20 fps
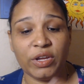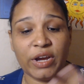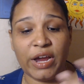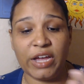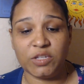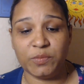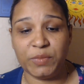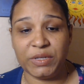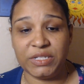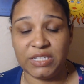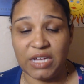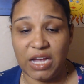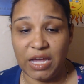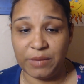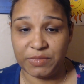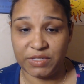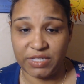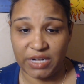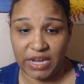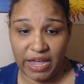has been
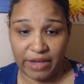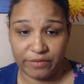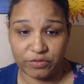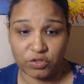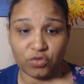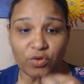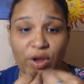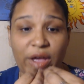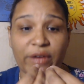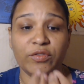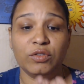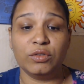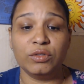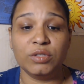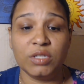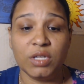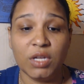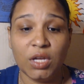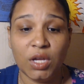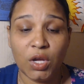times that i have
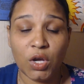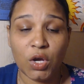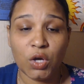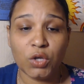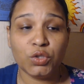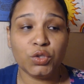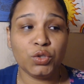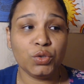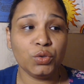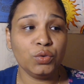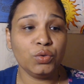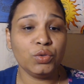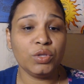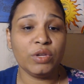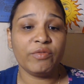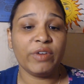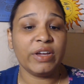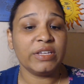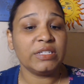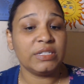traveled to the
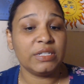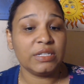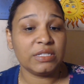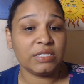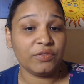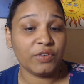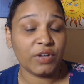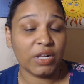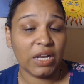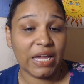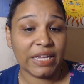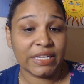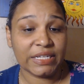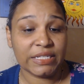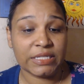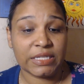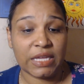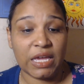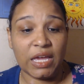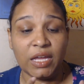residence of
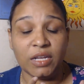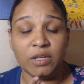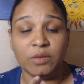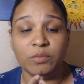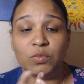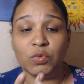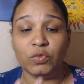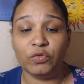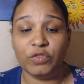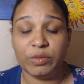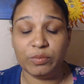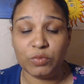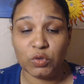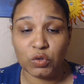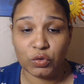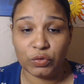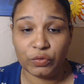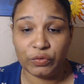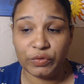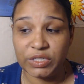clients and
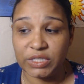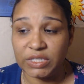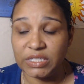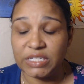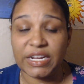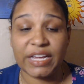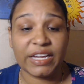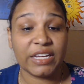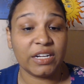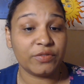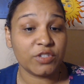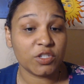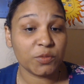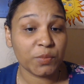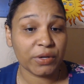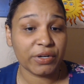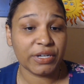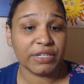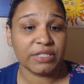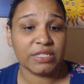removed negative
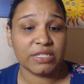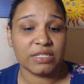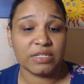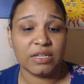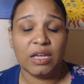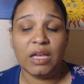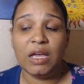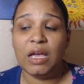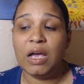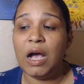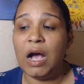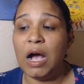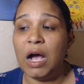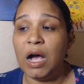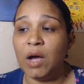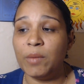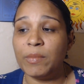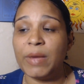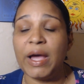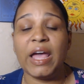spirits
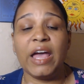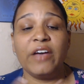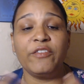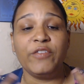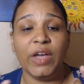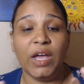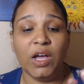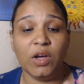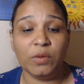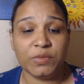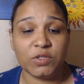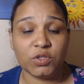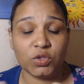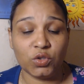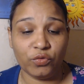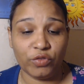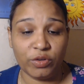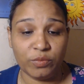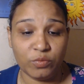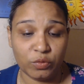um, I have helped
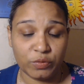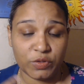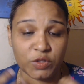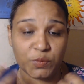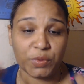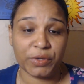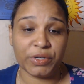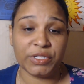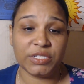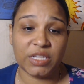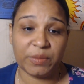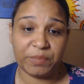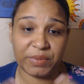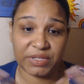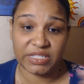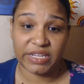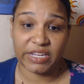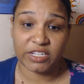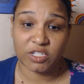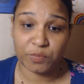to remove spirits that
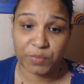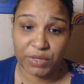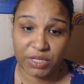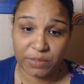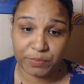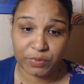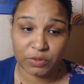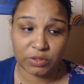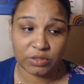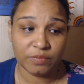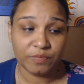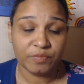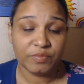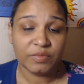possess people